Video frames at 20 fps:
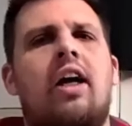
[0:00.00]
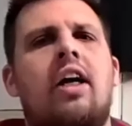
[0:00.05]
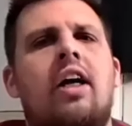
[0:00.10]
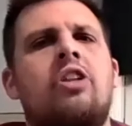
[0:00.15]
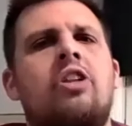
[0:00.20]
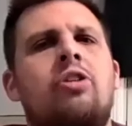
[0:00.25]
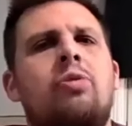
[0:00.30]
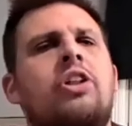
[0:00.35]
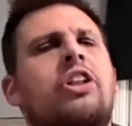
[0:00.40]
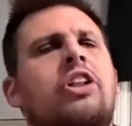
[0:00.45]

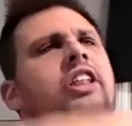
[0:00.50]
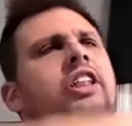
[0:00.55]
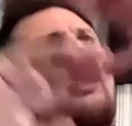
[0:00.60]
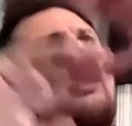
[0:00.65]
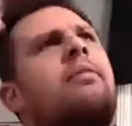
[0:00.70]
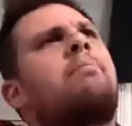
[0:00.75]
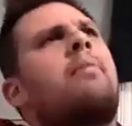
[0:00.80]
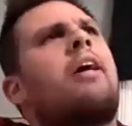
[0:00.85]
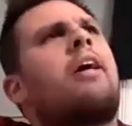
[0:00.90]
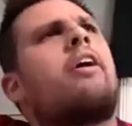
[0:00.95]
ours was the
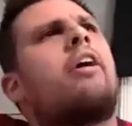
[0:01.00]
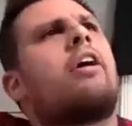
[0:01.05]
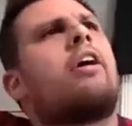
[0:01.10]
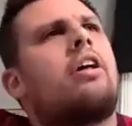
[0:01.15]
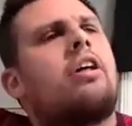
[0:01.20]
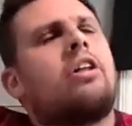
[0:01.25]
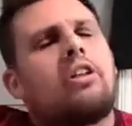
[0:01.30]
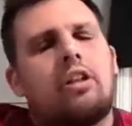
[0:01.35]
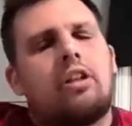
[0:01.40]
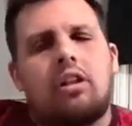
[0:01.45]

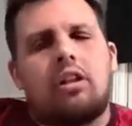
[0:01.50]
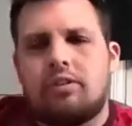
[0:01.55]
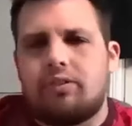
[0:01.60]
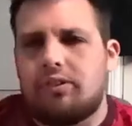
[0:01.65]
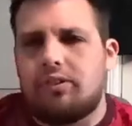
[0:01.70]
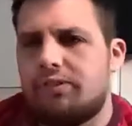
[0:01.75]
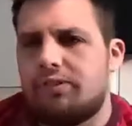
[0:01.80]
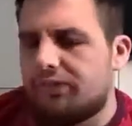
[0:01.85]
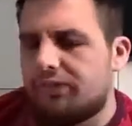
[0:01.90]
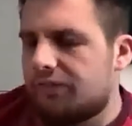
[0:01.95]
Americas
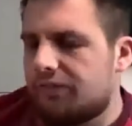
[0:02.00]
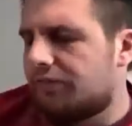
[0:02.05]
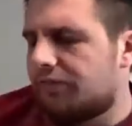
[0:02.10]
office.